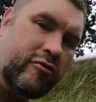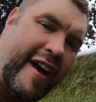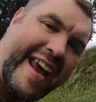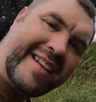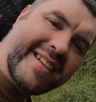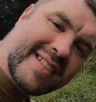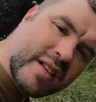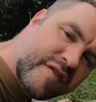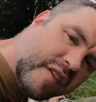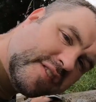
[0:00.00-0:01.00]
raiders in
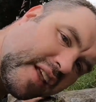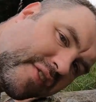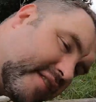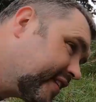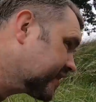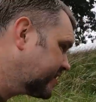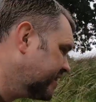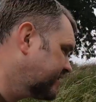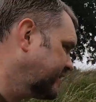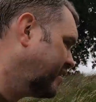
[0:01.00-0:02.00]
the 15th and
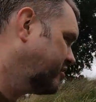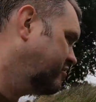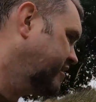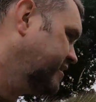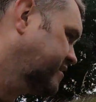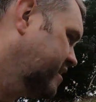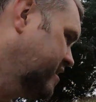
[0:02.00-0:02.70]
16th centuries.